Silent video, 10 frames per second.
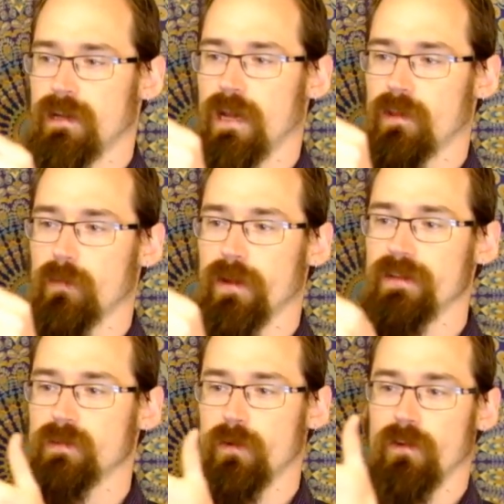at the
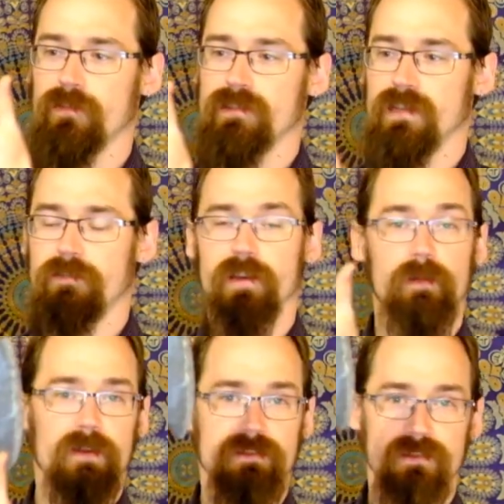base, but obviously if you're going
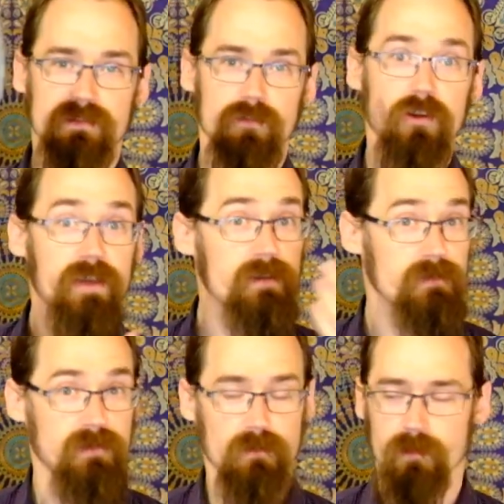to be using this for hooking,
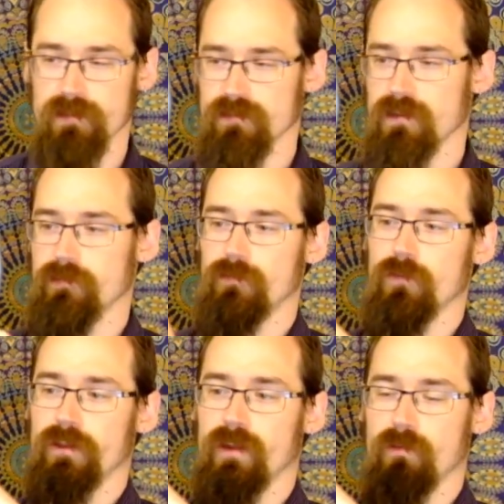which is what we designed it
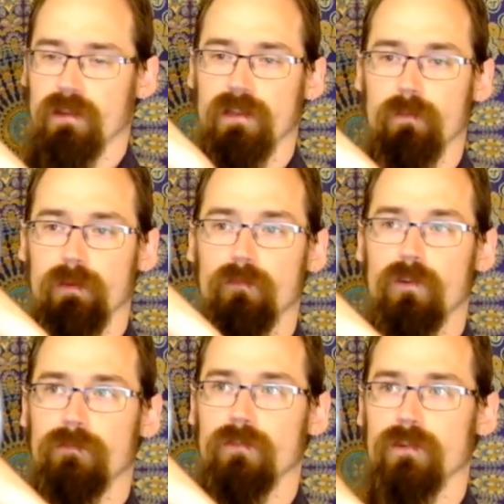for, you're going to want a little bit
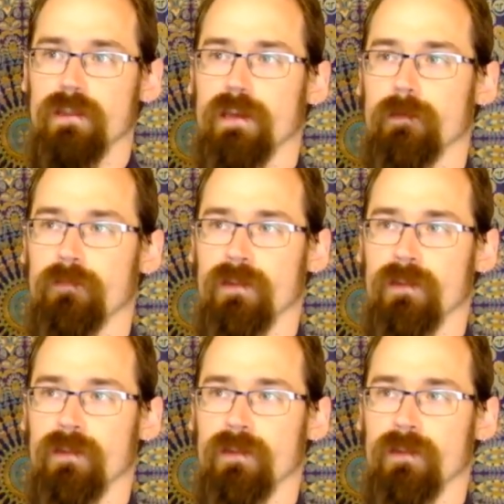more of a hook there.